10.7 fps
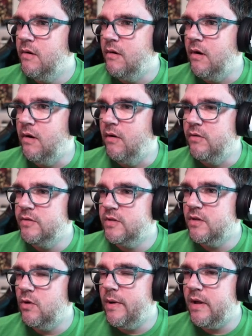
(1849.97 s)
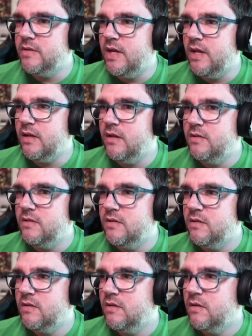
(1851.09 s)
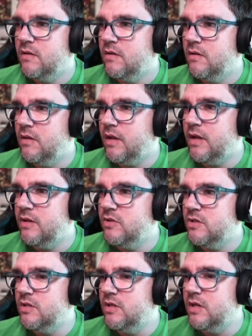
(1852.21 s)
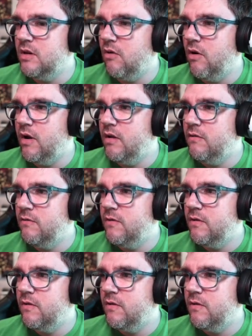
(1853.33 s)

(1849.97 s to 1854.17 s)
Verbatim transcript: I don't know, let's go back outside, I guess. That guy's just digging a grave.